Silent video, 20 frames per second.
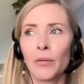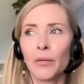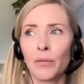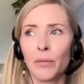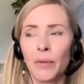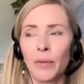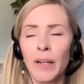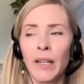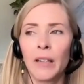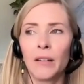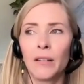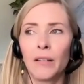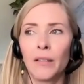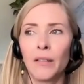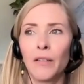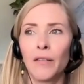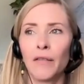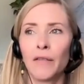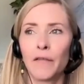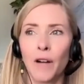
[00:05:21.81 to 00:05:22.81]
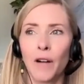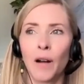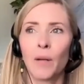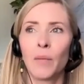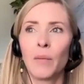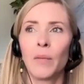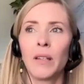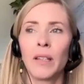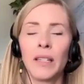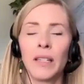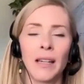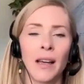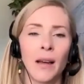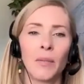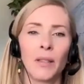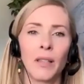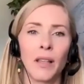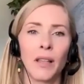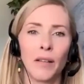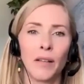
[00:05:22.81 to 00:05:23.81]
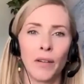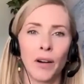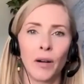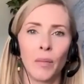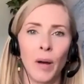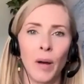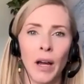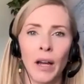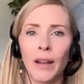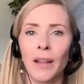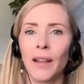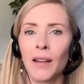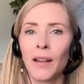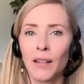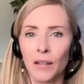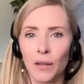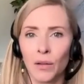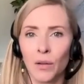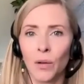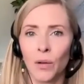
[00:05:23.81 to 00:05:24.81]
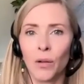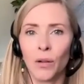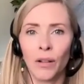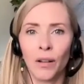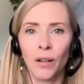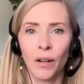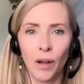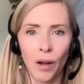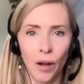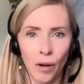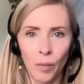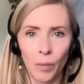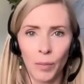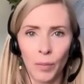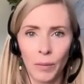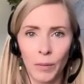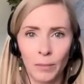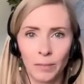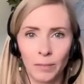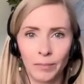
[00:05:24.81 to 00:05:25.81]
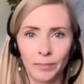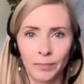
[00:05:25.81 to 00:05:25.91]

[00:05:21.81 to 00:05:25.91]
real from the depths of our body and soul hope.